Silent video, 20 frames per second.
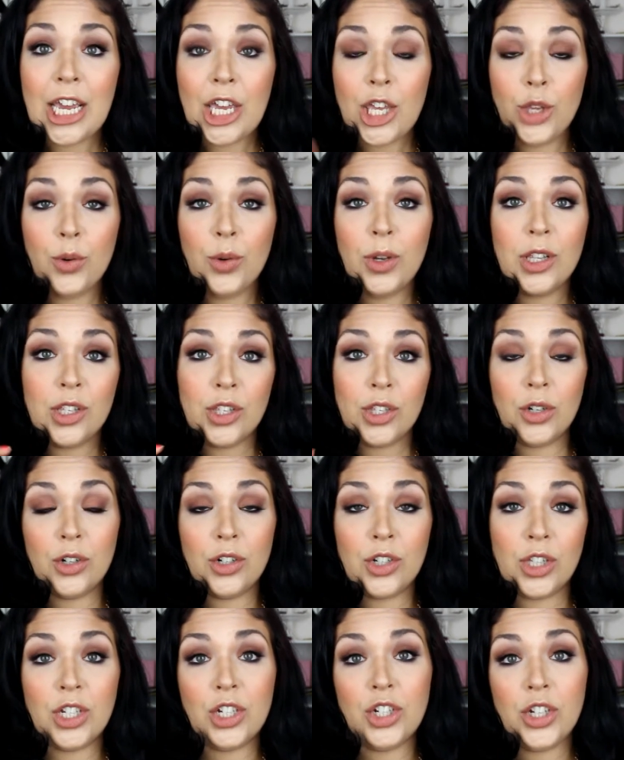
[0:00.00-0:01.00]
You can
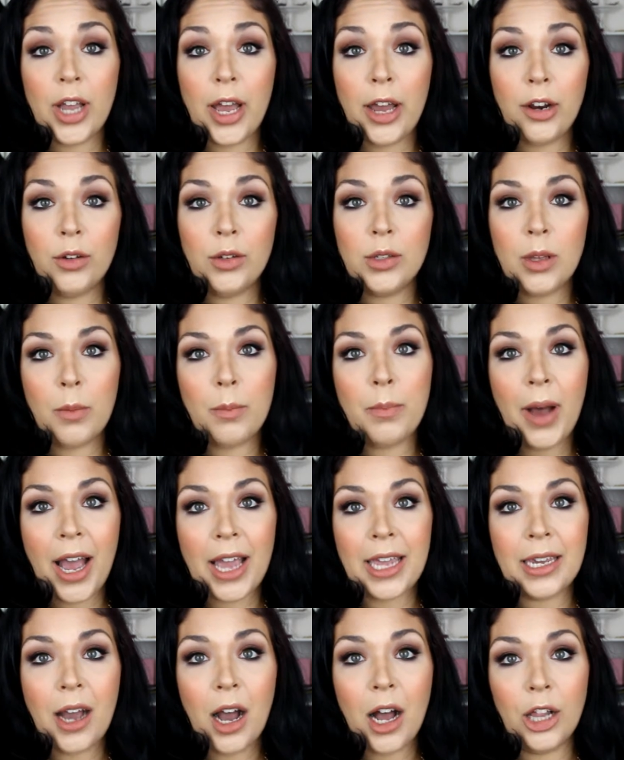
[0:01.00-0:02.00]
search the shadows by
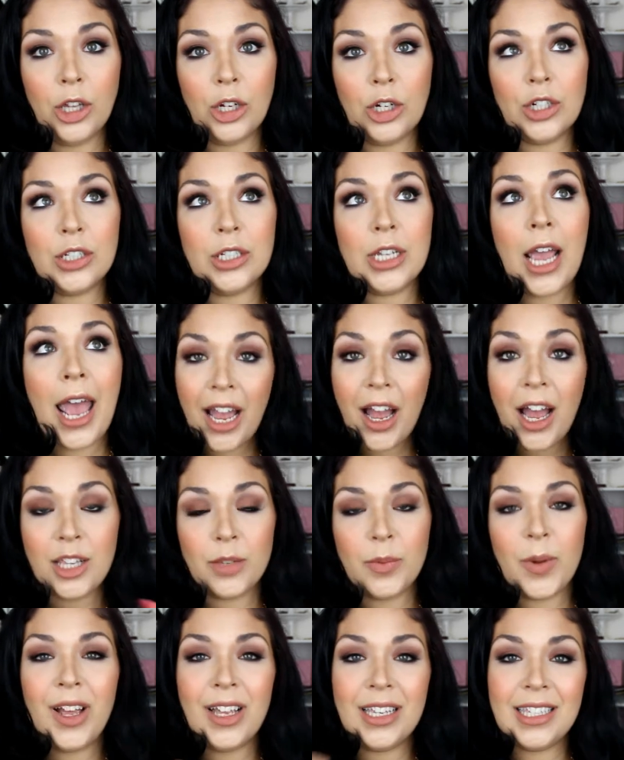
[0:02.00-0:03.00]
colors
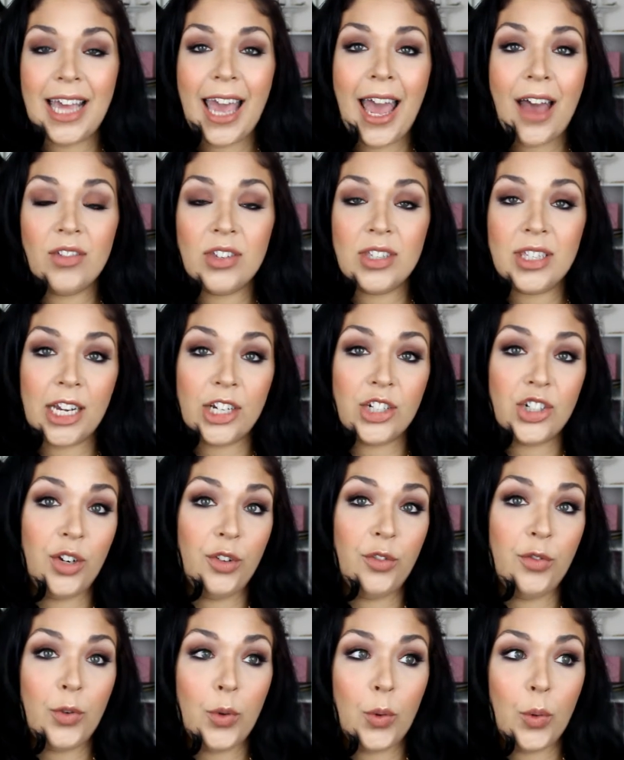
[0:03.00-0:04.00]
as well as they have a
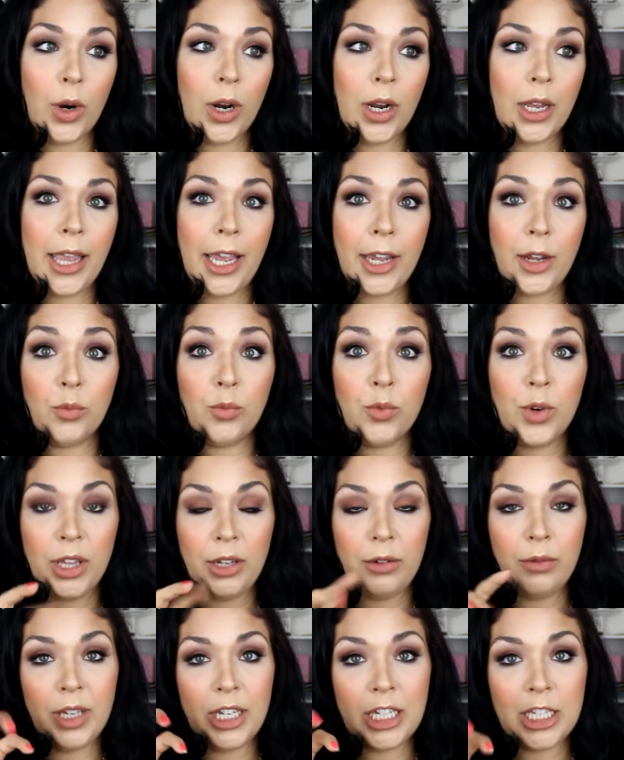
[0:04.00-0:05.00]
section for like
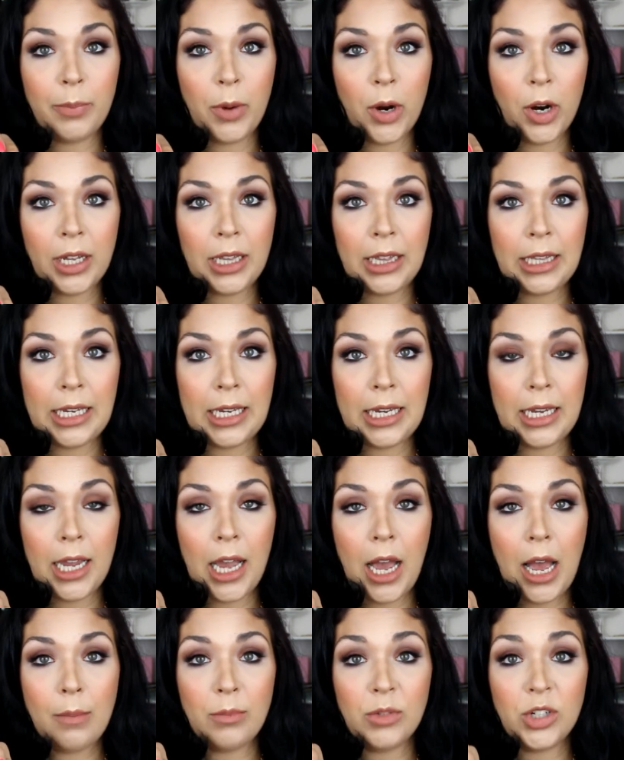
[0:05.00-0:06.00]
really, really
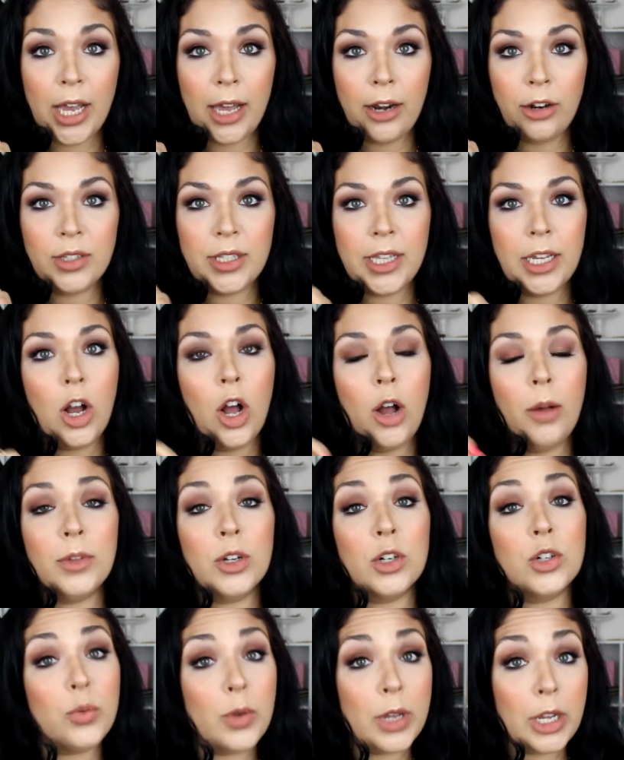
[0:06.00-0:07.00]
sparkly um, shadows. They call them
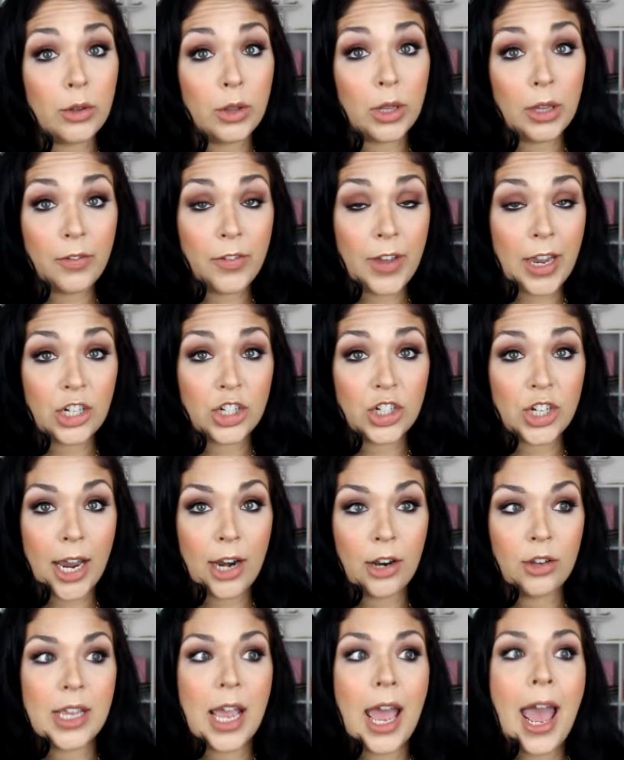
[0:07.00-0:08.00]
their twinkle effect
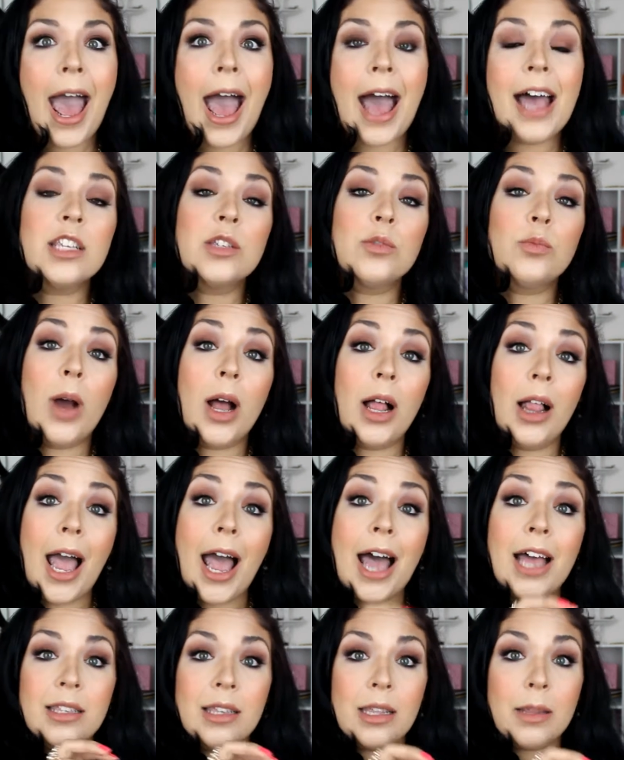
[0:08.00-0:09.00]
shadows, as well
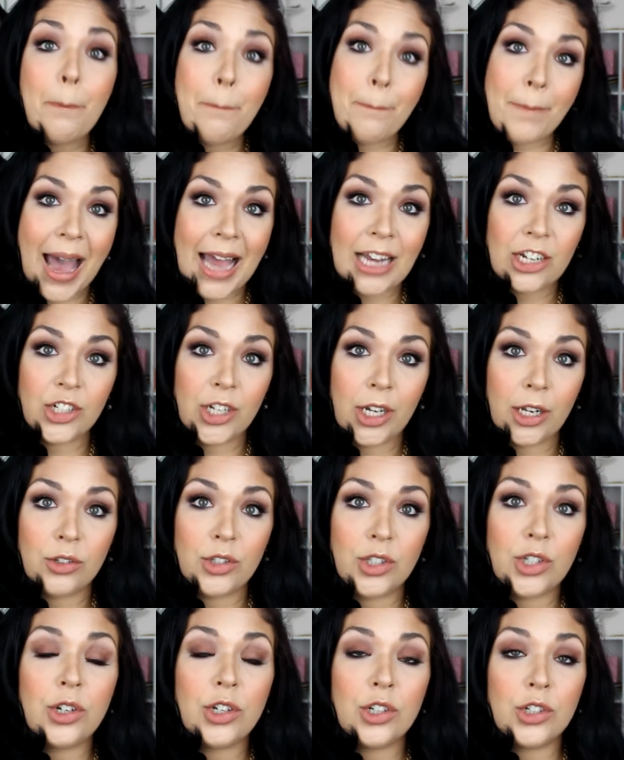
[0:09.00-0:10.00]
as matte
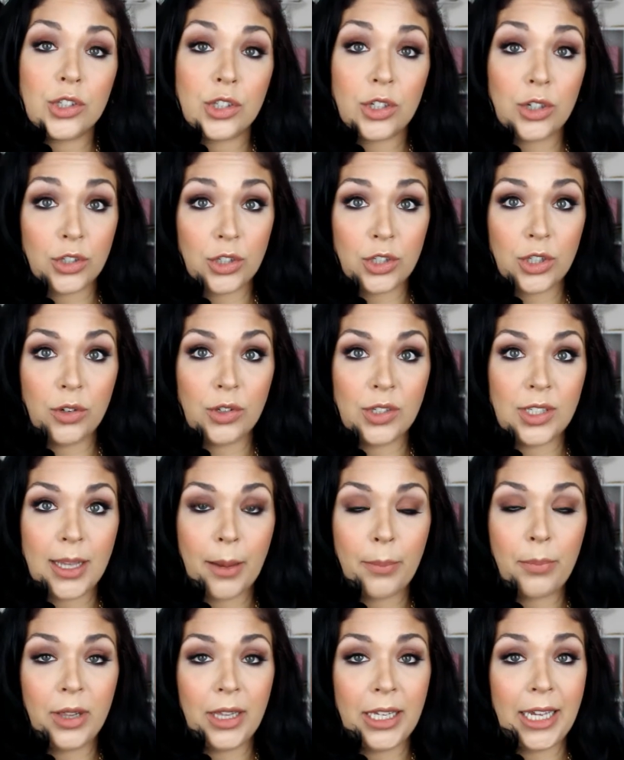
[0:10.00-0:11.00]
shadows. So you could search those
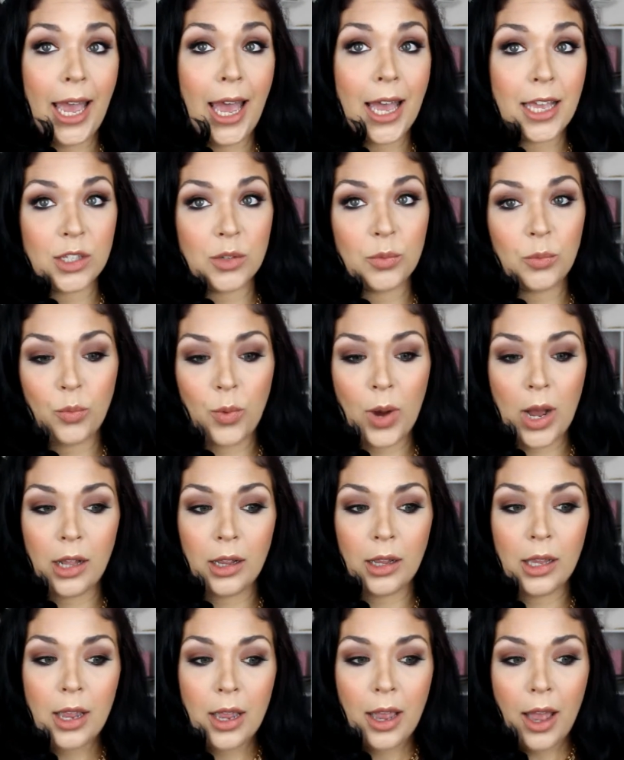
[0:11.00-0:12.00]
separately as
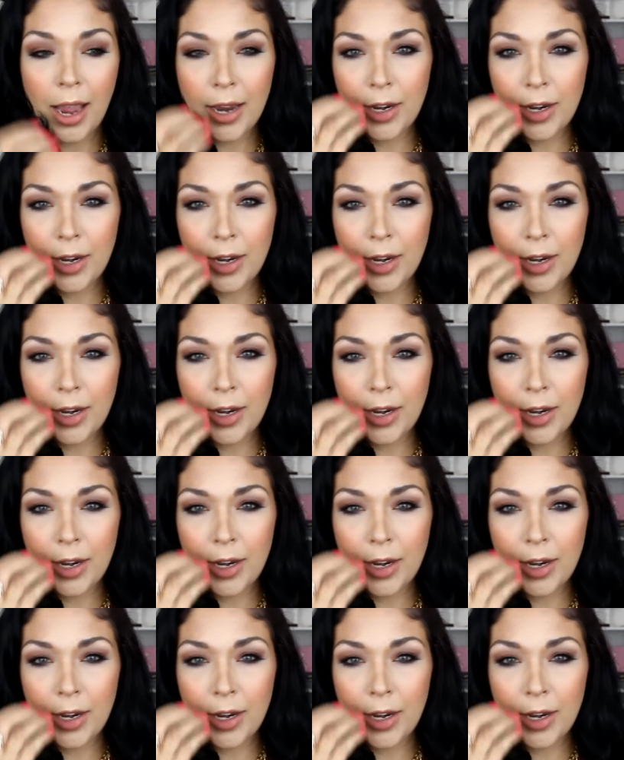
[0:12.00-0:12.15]
well.